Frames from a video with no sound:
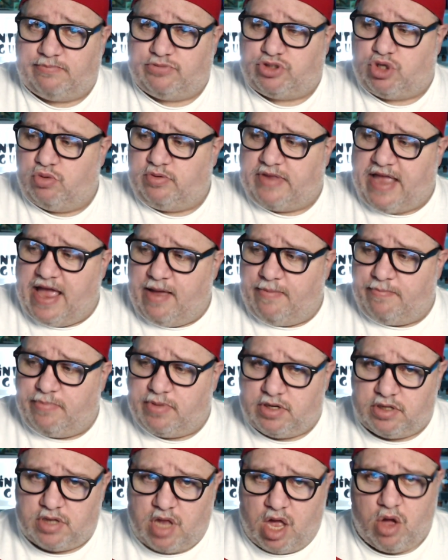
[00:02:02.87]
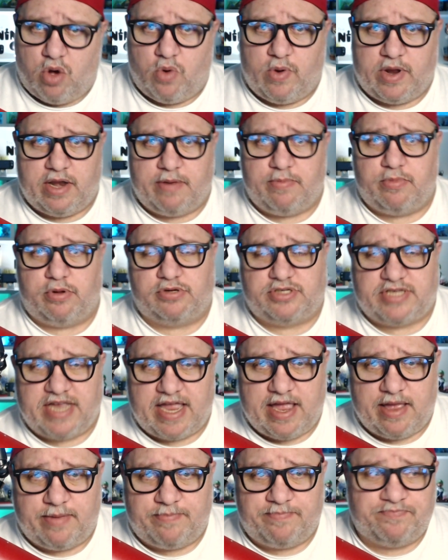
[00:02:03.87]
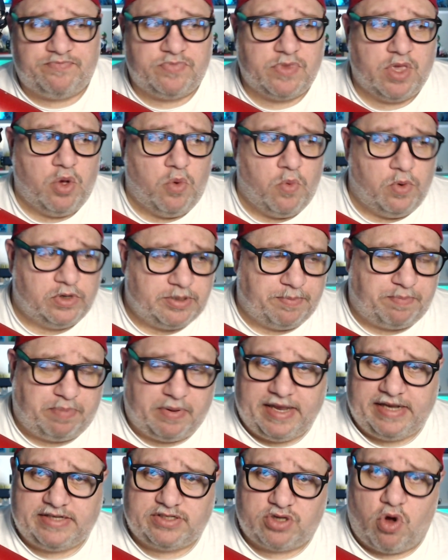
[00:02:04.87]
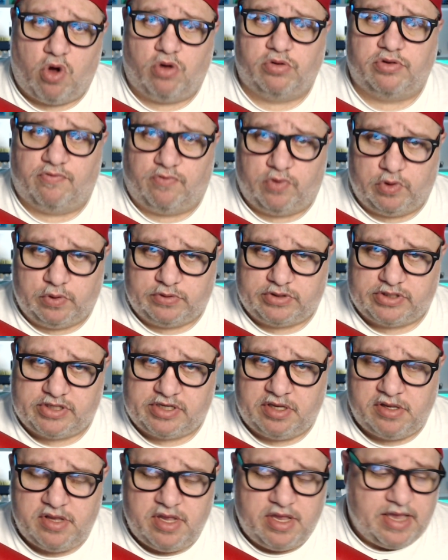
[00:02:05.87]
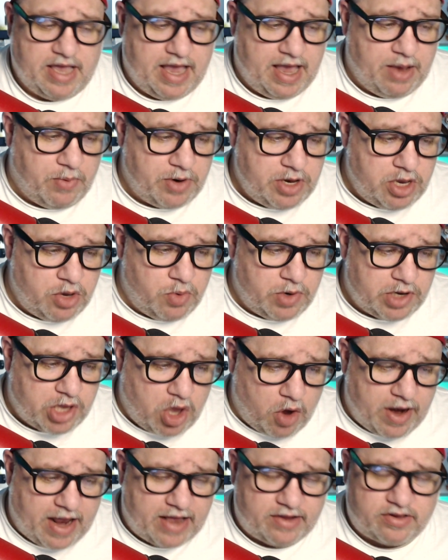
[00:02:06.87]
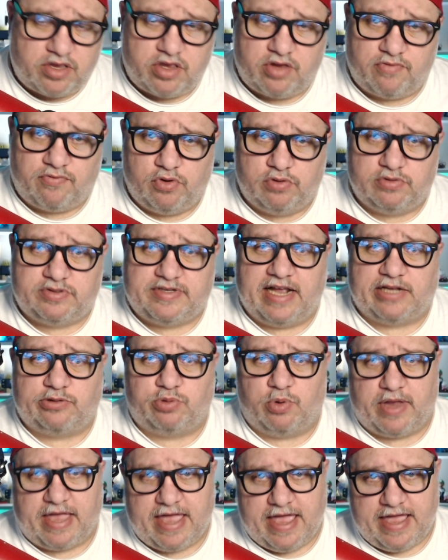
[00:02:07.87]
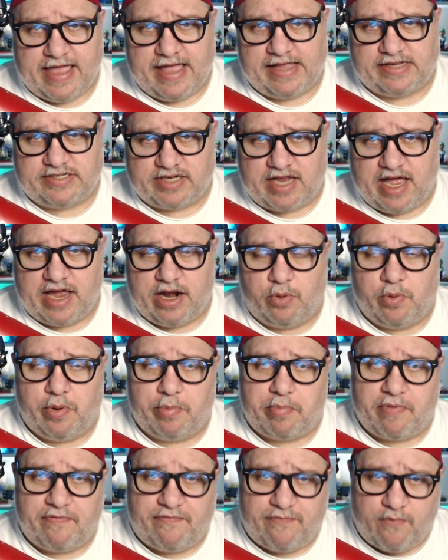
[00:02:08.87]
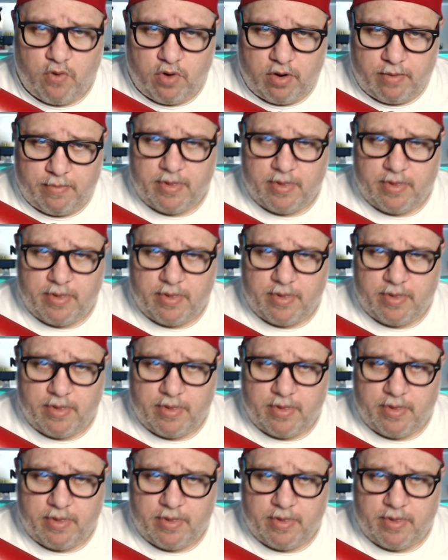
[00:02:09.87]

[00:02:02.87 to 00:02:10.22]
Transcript: So down below in the museum was a place called the Roost. And when you would go down to the Roost, that's where KK Slider would perform